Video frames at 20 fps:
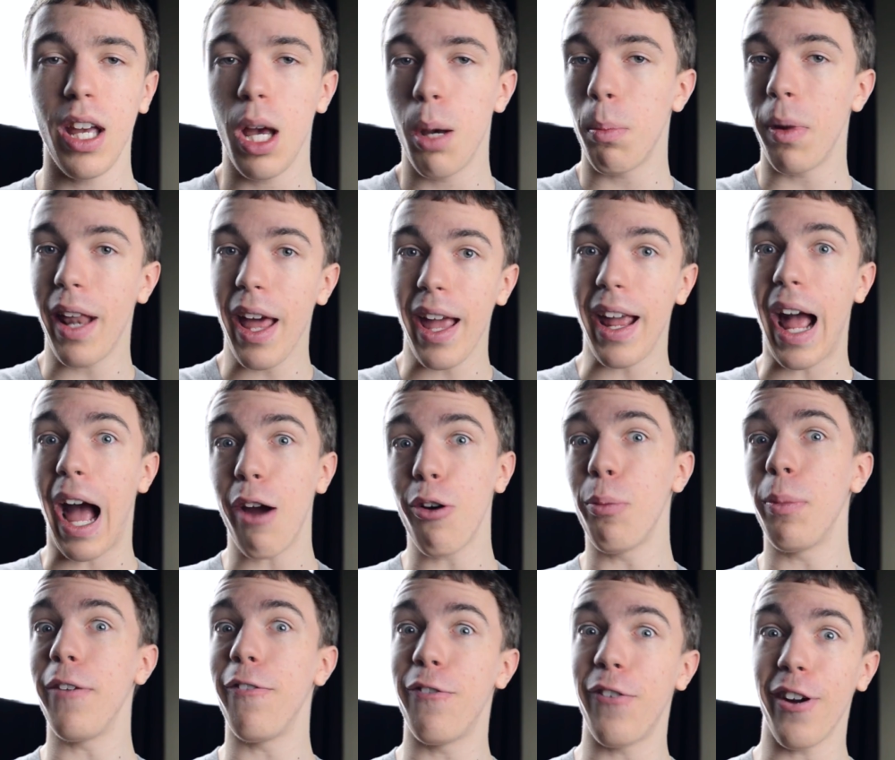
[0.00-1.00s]
But hey, I will
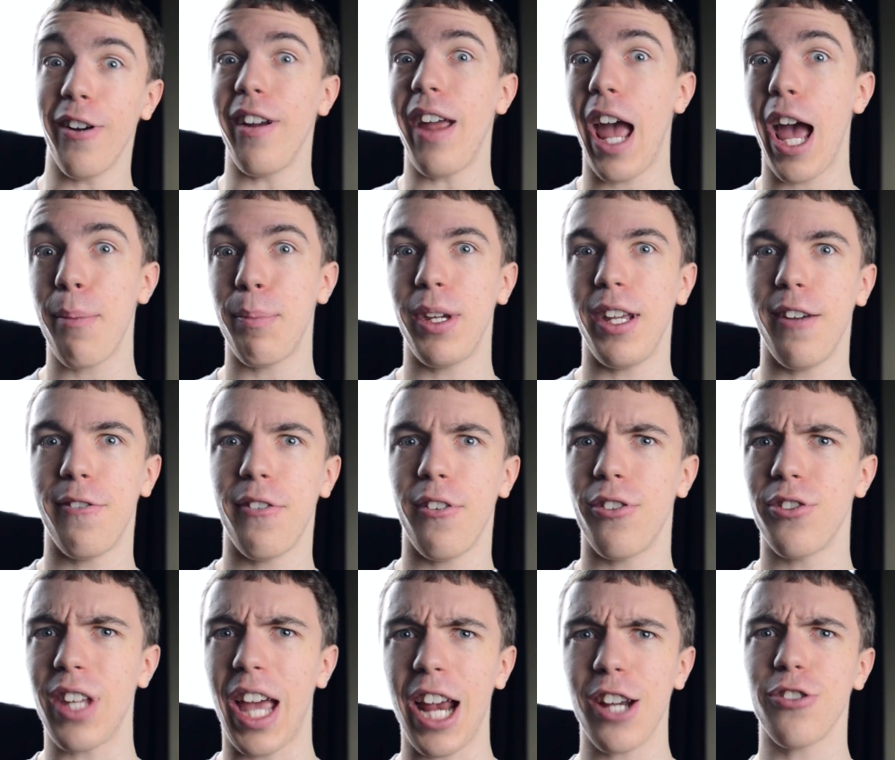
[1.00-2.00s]
be very happy if
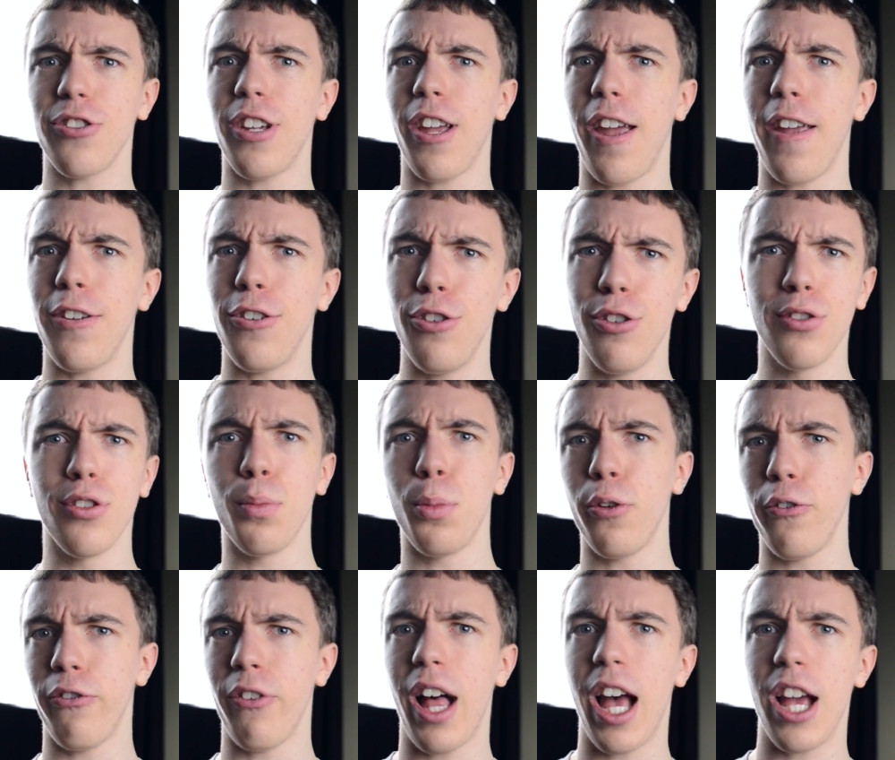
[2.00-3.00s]
there's actually a usable
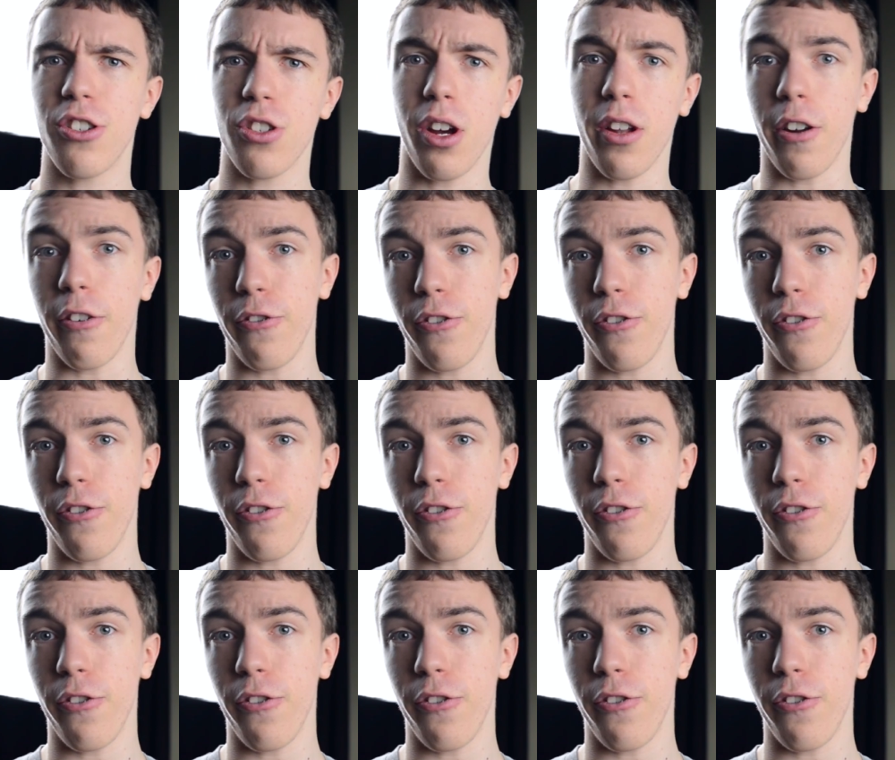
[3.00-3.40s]
flash on a